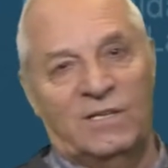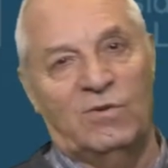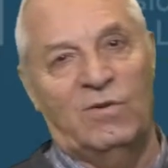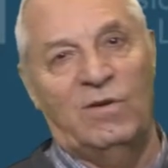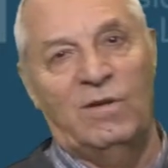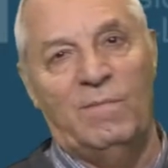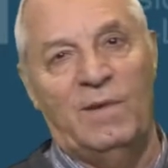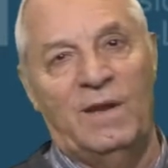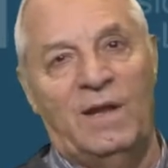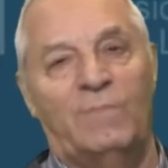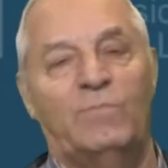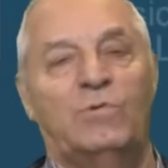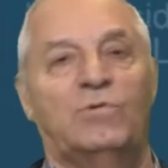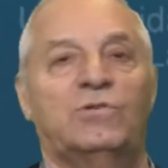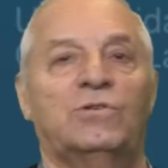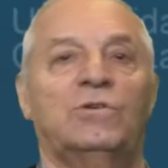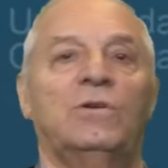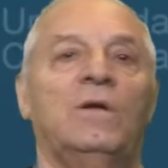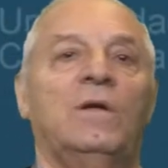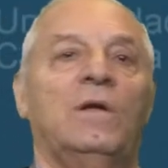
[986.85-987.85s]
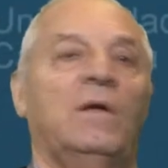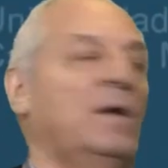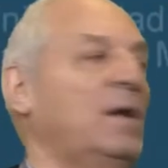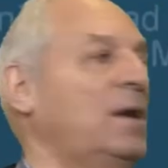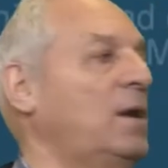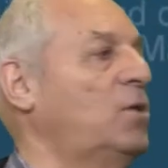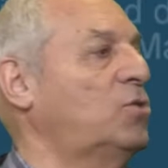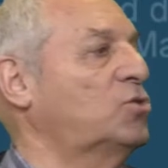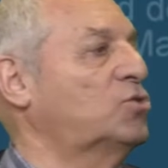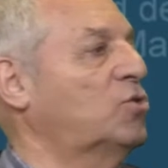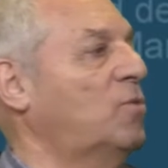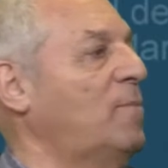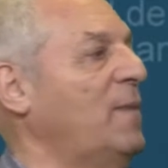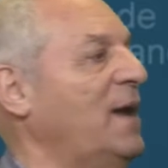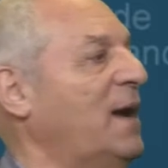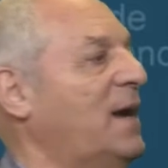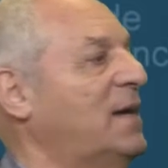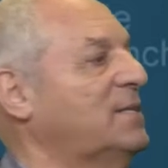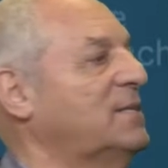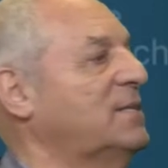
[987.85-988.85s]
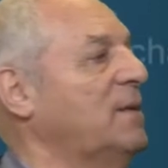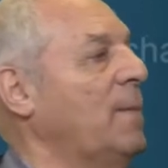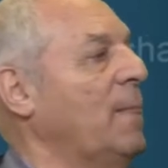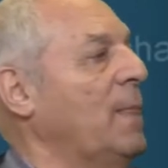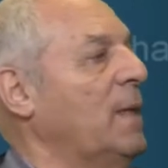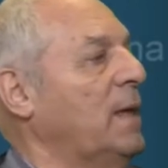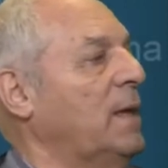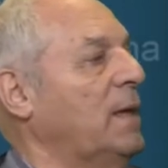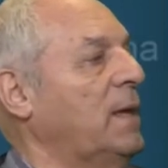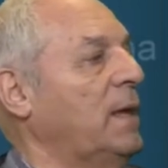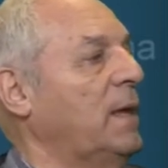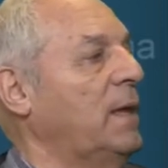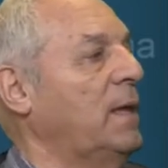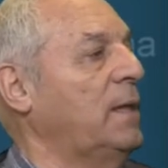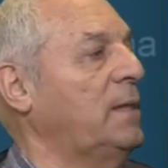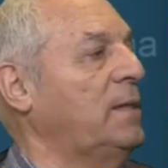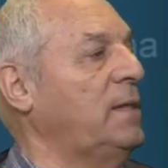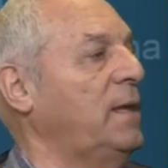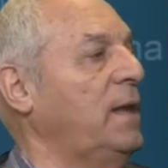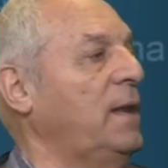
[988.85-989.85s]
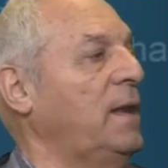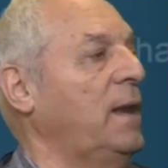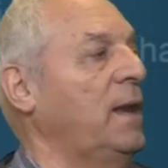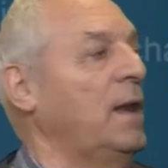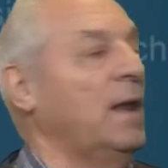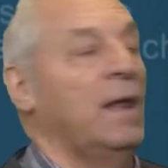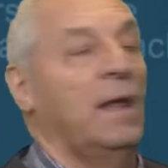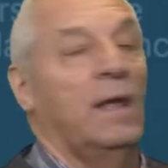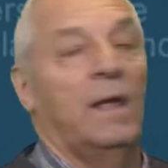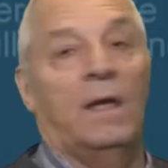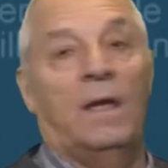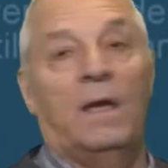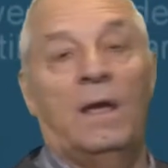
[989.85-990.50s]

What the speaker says: In this case we eliminate the w that have the w1,